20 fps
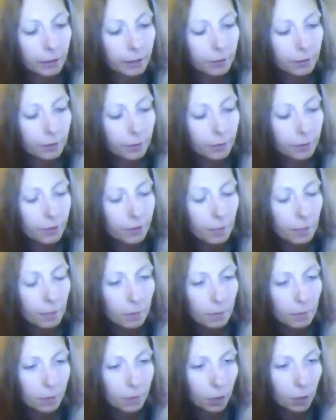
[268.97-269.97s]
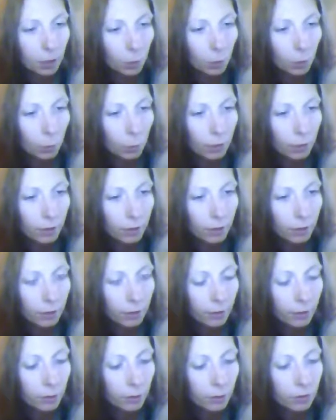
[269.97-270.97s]
for some of you,
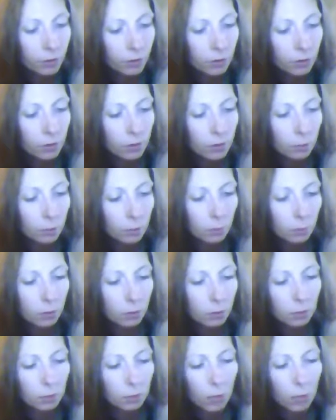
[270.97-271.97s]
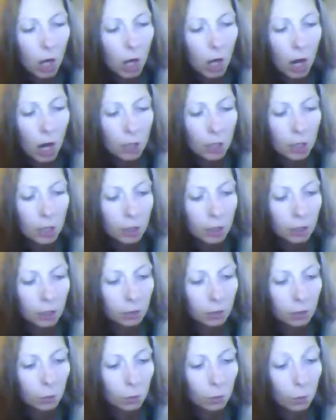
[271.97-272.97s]
there's some caution
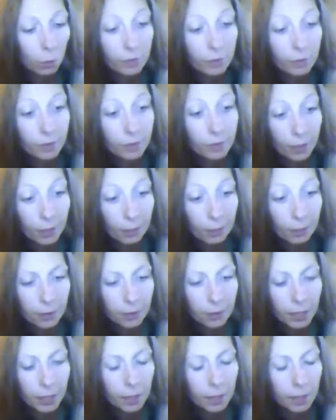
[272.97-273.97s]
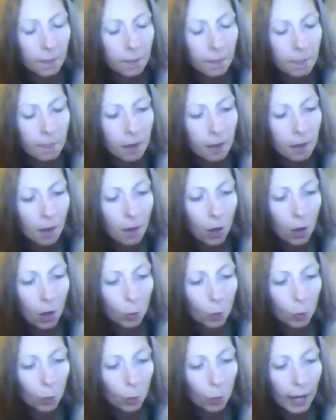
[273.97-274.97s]
or secrecy
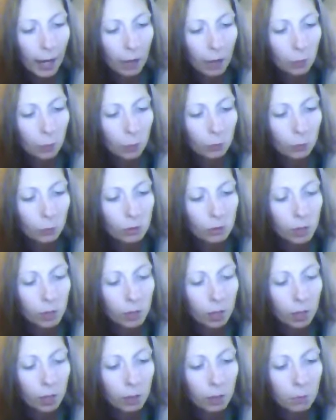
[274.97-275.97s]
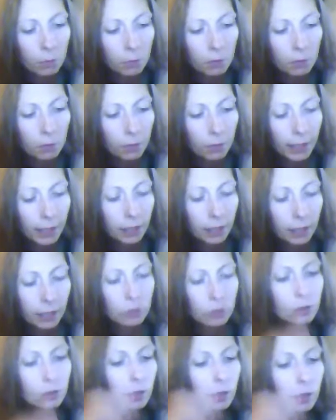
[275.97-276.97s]
around a
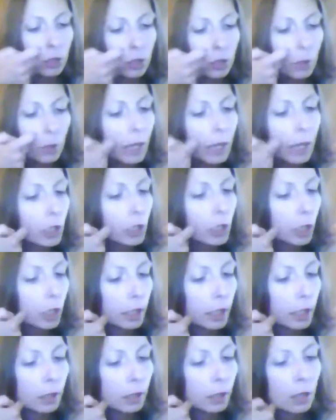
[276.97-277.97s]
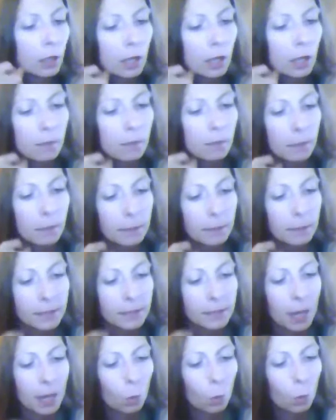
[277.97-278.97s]
financial situation. Maybe it's
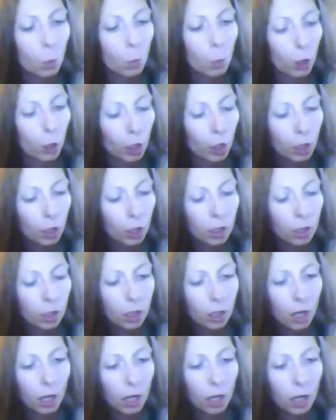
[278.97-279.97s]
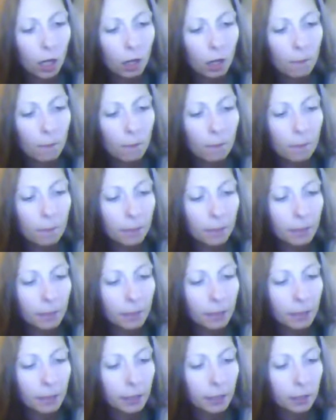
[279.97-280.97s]
at work,
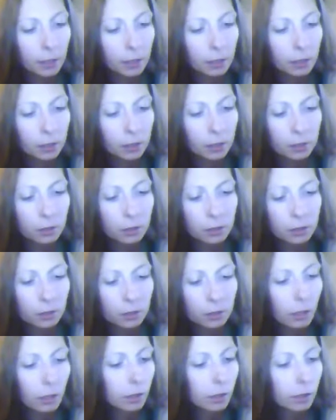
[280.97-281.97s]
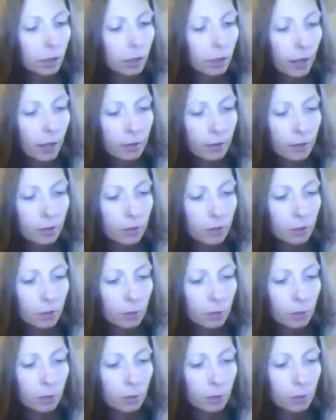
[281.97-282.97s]
maybe it has to do
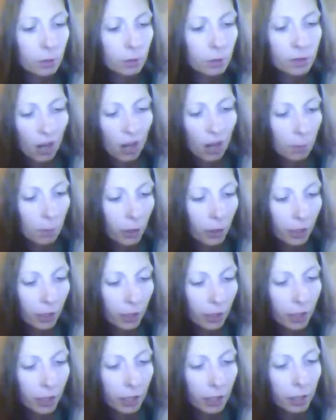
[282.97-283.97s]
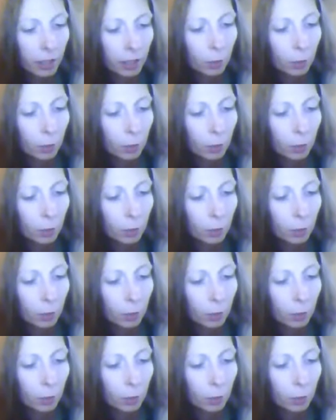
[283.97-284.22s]
with the stock market,